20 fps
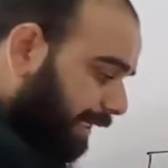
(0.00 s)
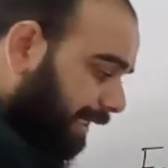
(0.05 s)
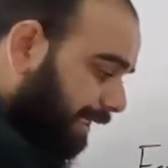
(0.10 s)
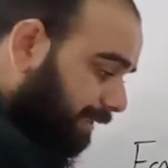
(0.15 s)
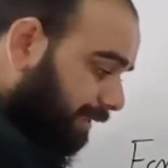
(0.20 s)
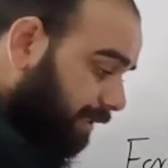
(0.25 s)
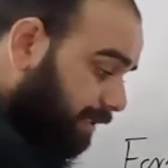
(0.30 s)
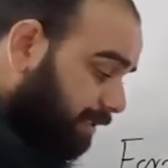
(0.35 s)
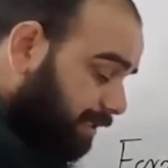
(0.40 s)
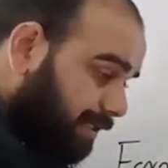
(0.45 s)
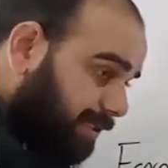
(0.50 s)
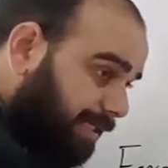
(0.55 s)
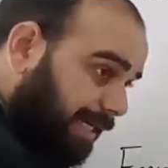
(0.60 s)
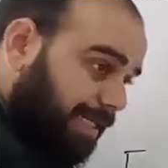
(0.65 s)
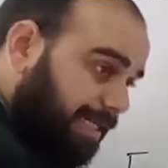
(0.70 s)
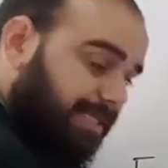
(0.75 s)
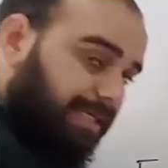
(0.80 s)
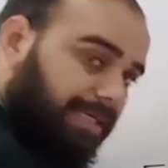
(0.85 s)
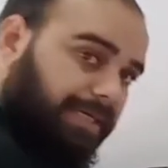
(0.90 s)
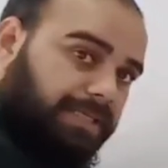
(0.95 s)
This is
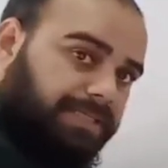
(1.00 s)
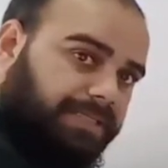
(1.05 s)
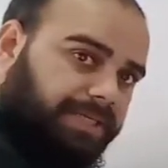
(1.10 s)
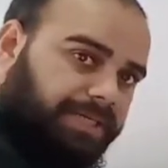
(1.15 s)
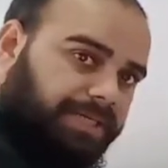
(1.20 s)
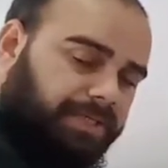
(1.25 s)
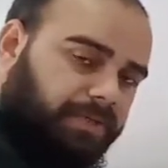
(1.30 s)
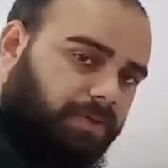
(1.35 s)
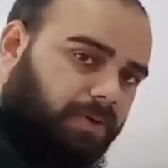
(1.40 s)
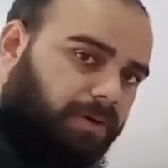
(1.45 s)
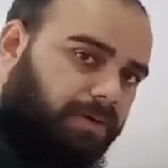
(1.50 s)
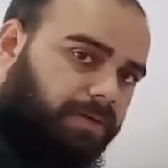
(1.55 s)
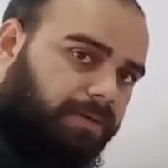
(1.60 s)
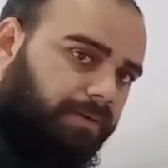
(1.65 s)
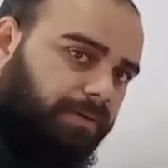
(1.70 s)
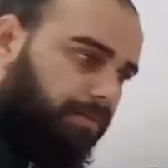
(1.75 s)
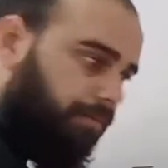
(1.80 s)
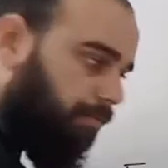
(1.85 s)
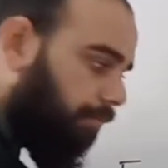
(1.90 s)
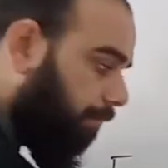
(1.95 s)
a single genetic code,
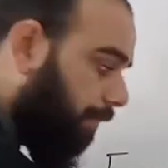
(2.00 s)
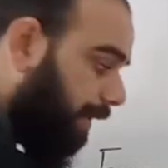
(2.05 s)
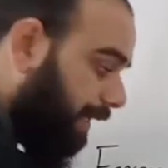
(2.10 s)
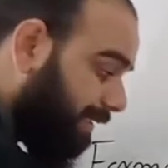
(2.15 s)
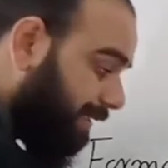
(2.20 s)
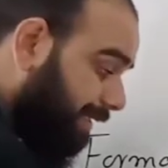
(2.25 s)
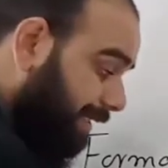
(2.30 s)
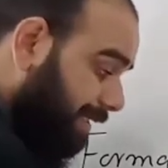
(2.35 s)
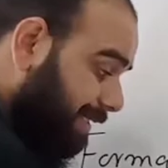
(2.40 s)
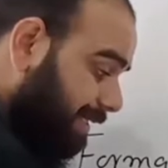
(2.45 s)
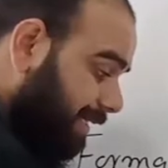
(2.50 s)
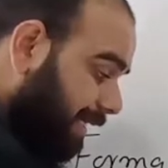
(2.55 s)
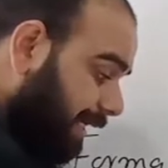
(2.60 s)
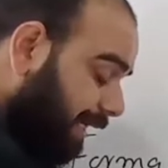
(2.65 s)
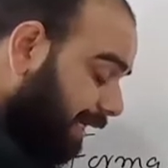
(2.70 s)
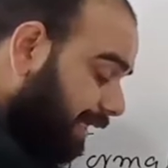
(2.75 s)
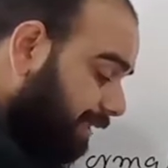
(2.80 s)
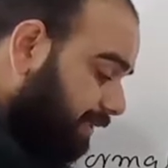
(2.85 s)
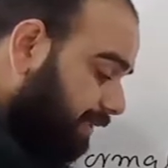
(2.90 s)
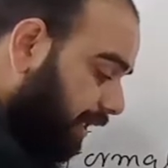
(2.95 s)
but this
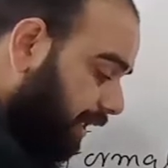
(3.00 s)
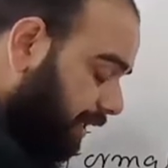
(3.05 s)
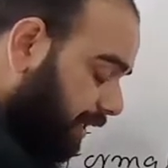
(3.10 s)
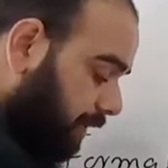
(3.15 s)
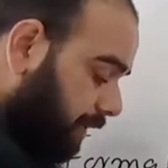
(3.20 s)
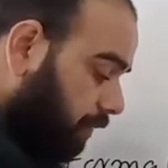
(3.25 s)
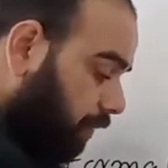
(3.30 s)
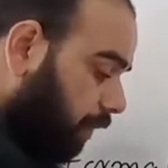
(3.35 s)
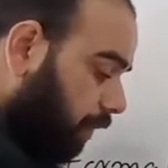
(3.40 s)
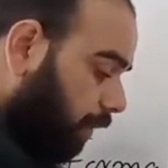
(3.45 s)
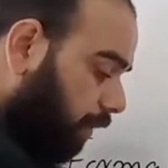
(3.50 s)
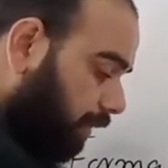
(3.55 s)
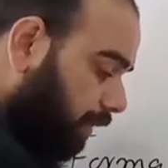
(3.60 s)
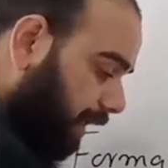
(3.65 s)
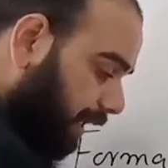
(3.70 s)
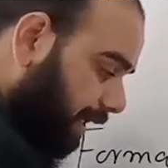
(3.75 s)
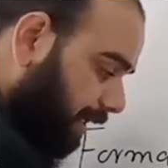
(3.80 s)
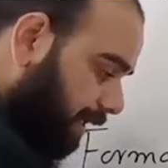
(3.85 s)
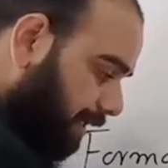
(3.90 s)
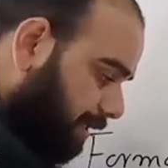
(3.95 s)
single genetic
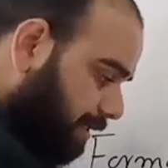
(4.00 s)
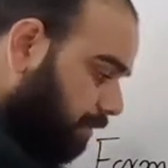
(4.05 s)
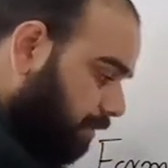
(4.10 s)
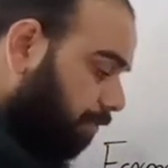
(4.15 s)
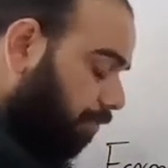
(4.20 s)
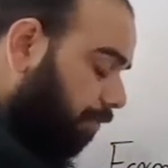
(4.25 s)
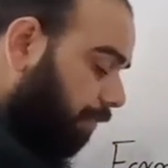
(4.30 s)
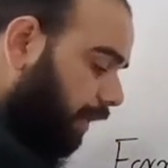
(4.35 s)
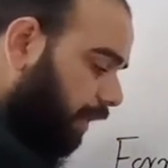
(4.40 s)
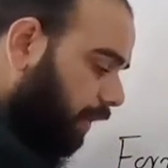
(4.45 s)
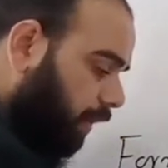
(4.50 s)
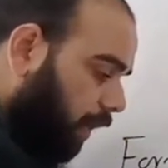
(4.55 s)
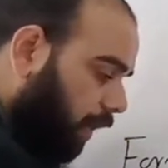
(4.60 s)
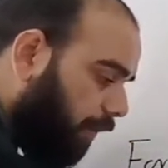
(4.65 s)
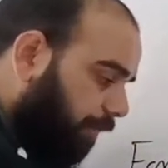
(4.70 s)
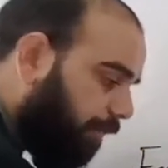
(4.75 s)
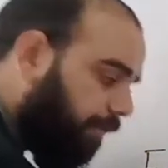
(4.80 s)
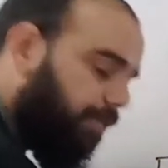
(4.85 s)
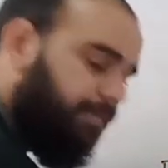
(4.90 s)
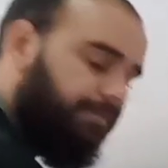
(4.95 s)
code is made
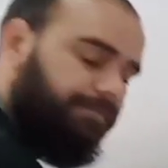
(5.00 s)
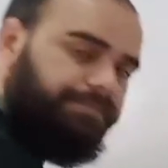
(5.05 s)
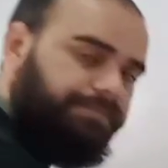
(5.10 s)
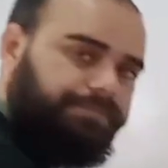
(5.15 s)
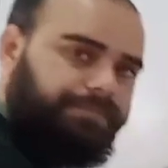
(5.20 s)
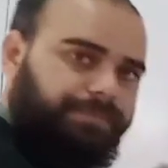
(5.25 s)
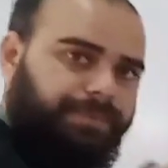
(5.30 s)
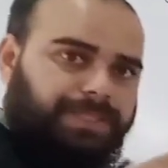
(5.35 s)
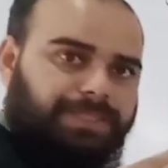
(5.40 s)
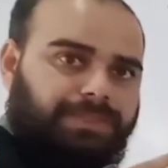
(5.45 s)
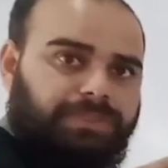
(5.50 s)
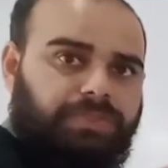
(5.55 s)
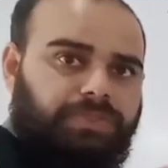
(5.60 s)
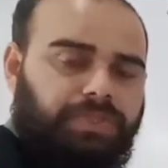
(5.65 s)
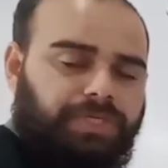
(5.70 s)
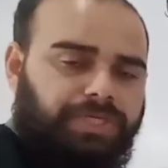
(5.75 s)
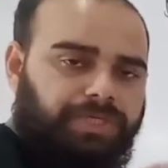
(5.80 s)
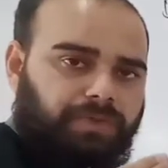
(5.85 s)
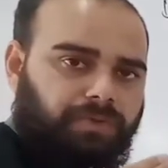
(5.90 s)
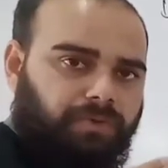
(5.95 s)
of
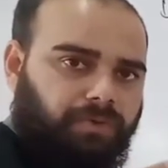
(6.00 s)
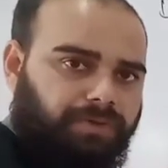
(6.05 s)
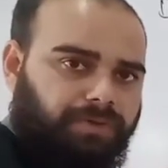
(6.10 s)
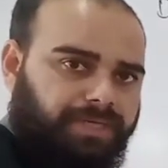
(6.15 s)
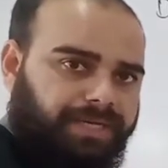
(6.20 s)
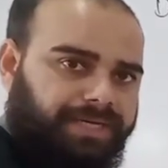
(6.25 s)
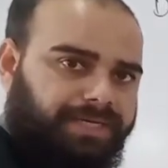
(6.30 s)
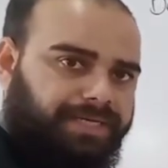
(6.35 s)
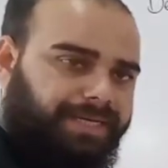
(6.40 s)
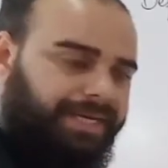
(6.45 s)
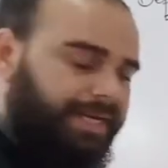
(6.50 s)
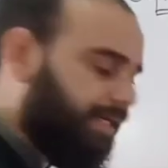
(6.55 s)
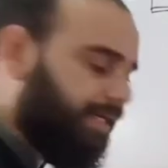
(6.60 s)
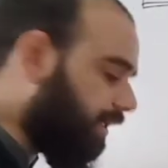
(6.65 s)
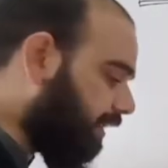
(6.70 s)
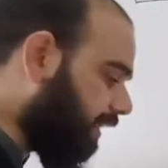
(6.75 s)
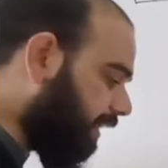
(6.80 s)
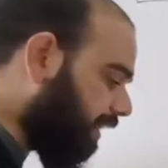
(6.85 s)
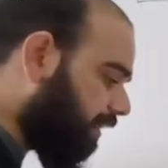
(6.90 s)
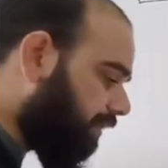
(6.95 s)
3 nucleotides:
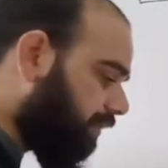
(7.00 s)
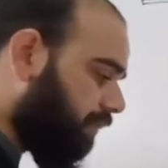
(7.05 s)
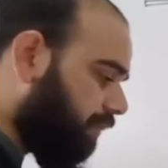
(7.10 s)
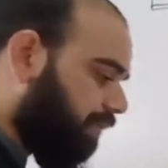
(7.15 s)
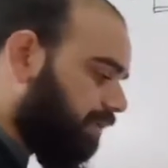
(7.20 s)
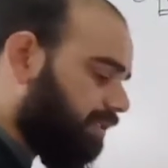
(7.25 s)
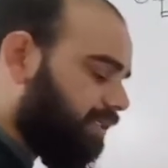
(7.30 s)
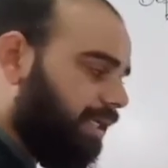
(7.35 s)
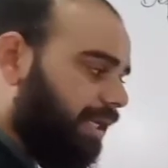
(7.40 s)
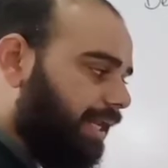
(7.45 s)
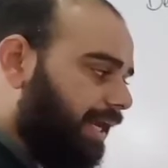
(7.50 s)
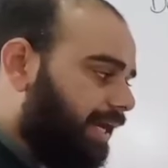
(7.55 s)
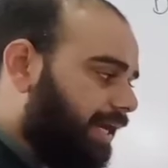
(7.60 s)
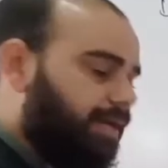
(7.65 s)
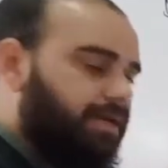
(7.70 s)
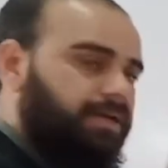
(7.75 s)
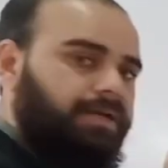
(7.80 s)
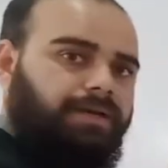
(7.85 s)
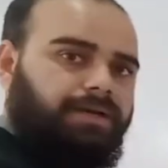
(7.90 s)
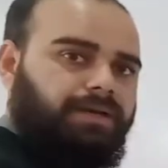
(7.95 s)
adenine, uracil, and
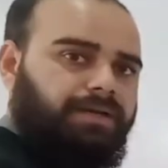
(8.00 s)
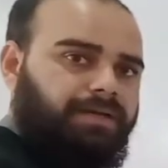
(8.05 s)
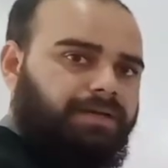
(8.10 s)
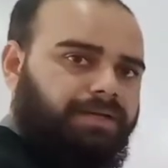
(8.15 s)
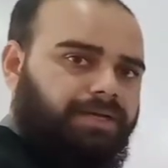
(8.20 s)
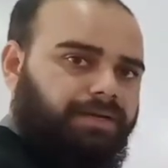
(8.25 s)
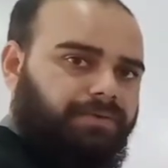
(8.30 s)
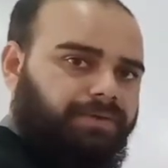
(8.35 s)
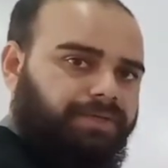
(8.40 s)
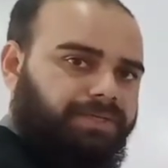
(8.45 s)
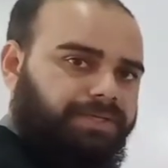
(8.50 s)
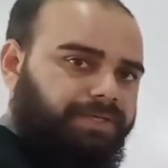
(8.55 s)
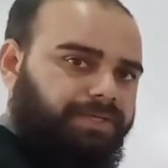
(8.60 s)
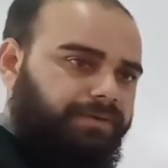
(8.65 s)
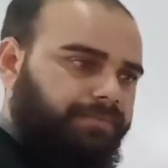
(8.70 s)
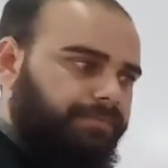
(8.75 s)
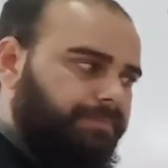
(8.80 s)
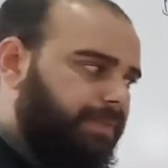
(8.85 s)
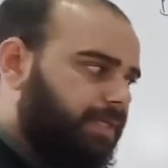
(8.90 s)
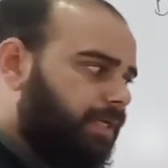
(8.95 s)
guanine.
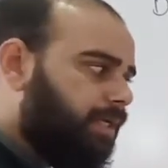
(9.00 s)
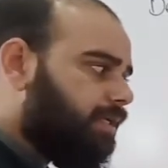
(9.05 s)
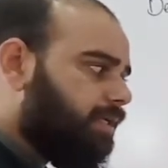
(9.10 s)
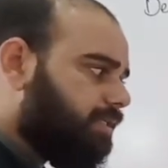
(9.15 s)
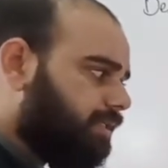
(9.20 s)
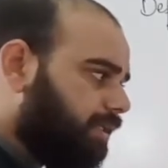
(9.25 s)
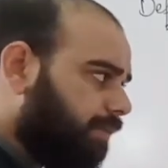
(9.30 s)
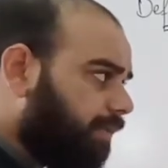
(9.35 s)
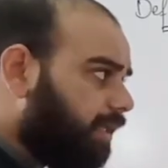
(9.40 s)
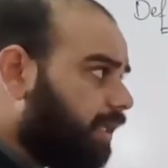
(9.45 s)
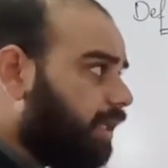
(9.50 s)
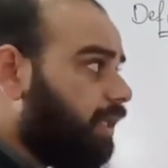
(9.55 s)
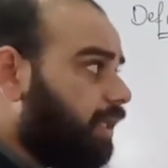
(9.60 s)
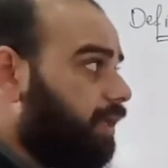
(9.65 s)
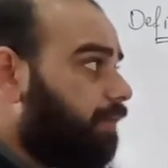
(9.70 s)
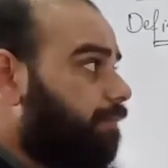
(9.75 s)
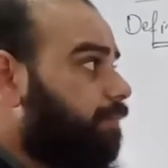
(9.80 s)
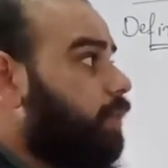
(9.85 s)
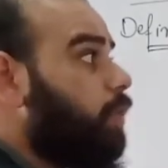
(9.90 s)
Similarly,